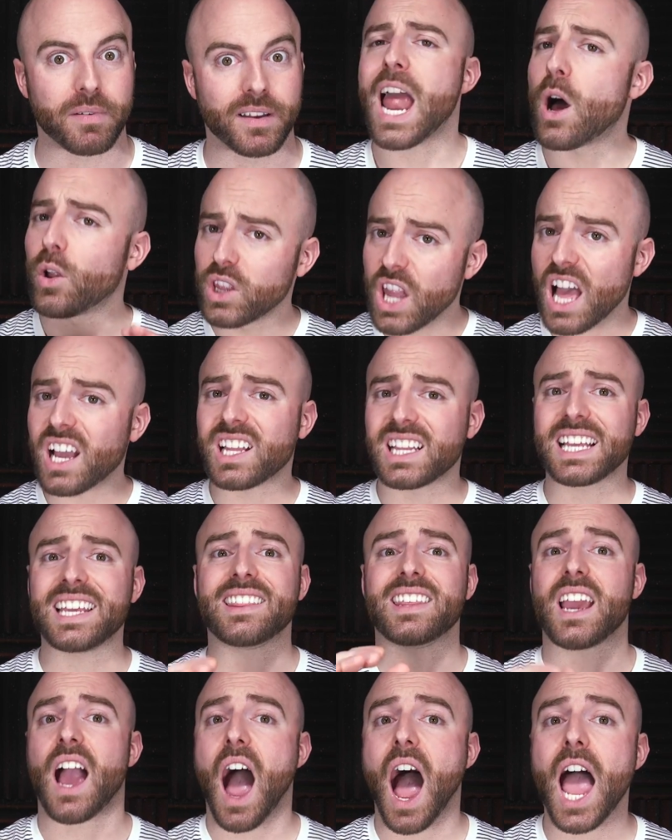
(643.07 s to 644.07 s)
Now, luckily,
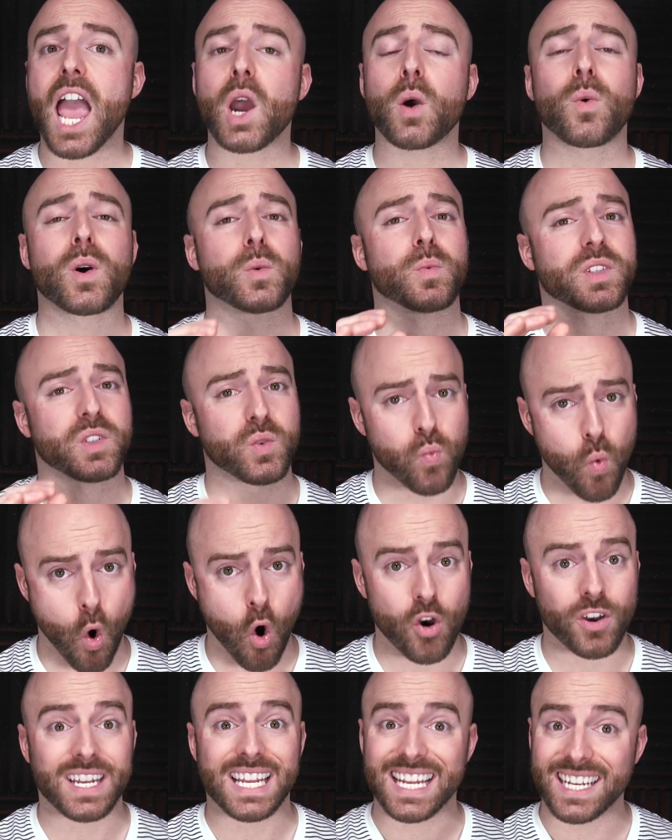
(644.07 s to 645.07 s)
the Iowa was
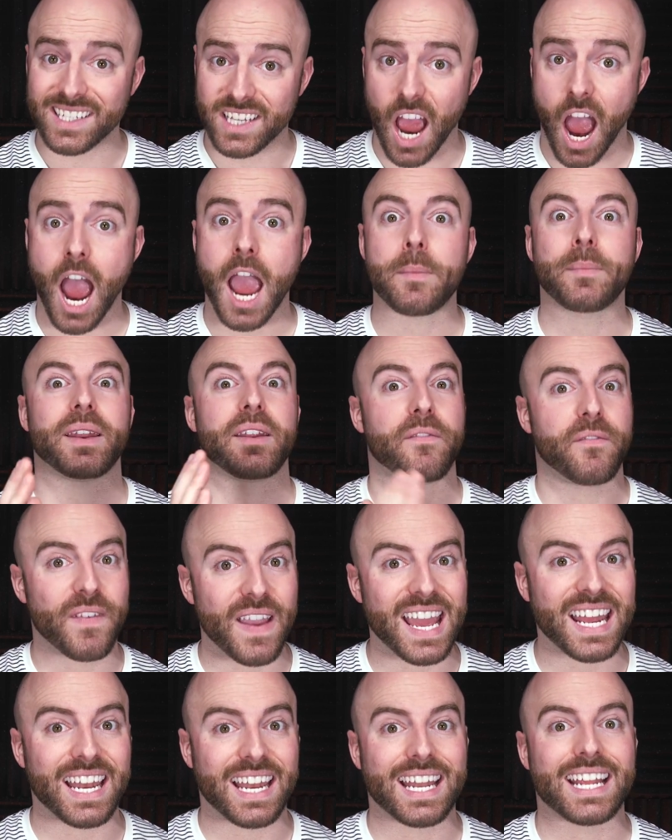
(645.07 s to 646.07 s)
warned in time and
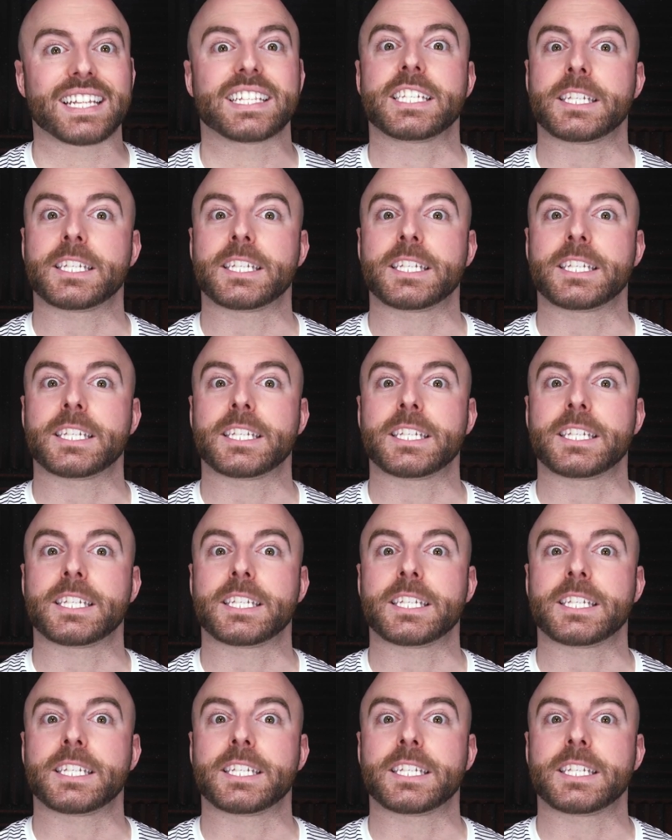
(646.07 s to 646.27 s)
evaded it,